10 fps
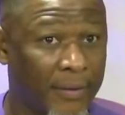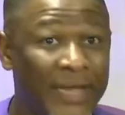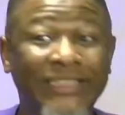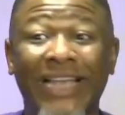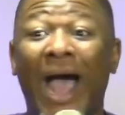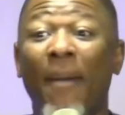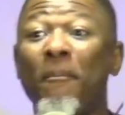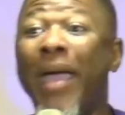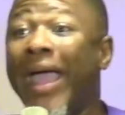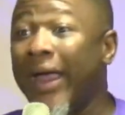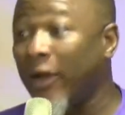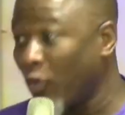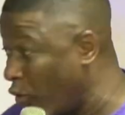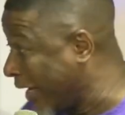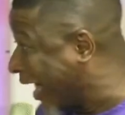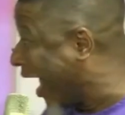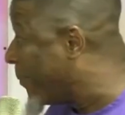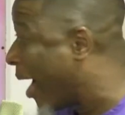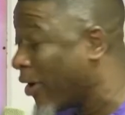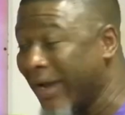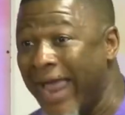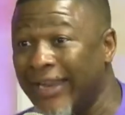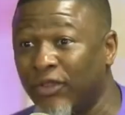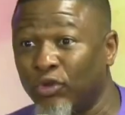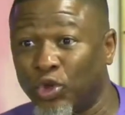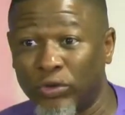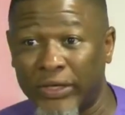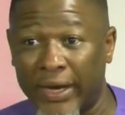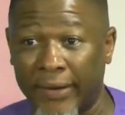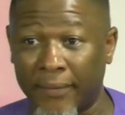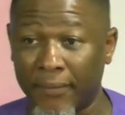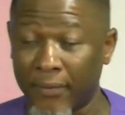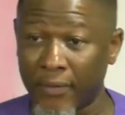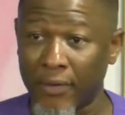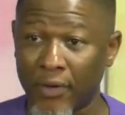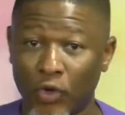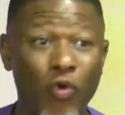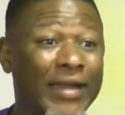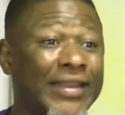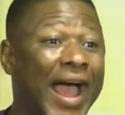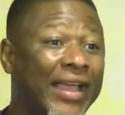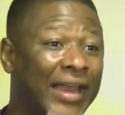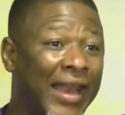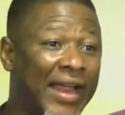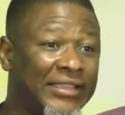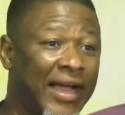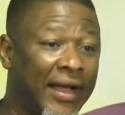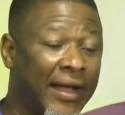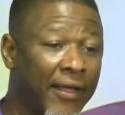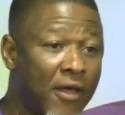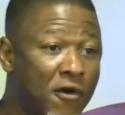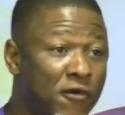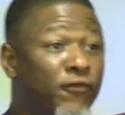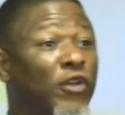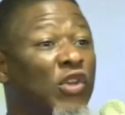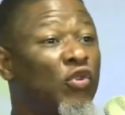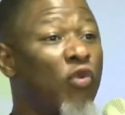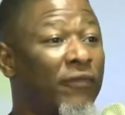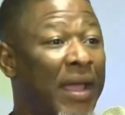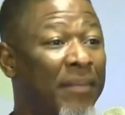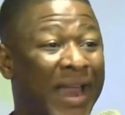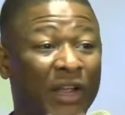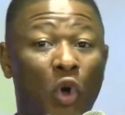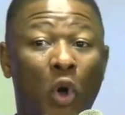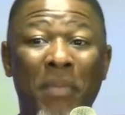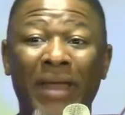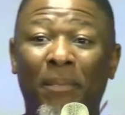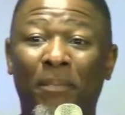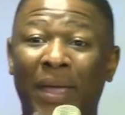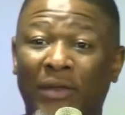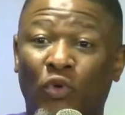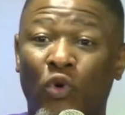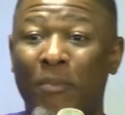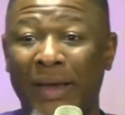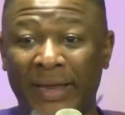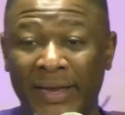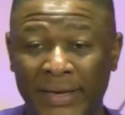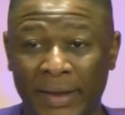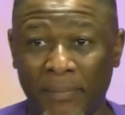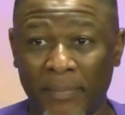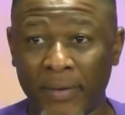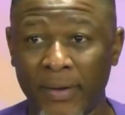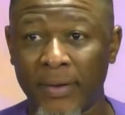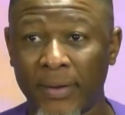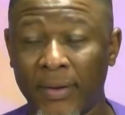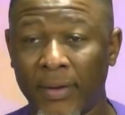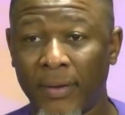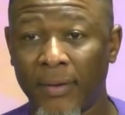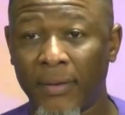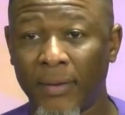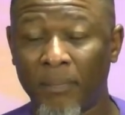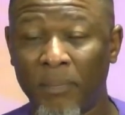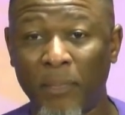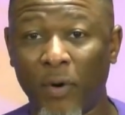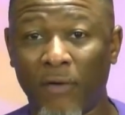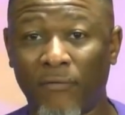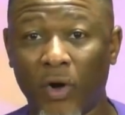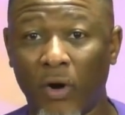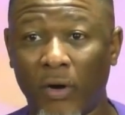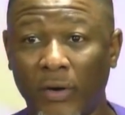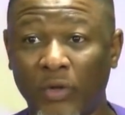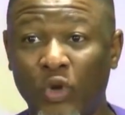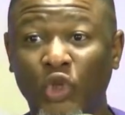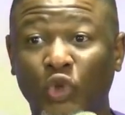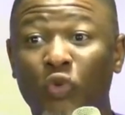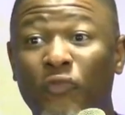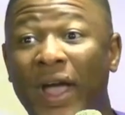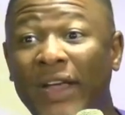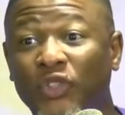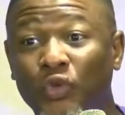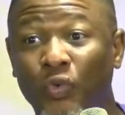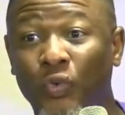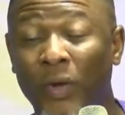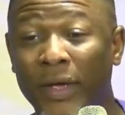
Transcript: These are men who came out like little children to attack Elijah. 42 of them have been commanding men to come and eat them. People of God, those who fight you,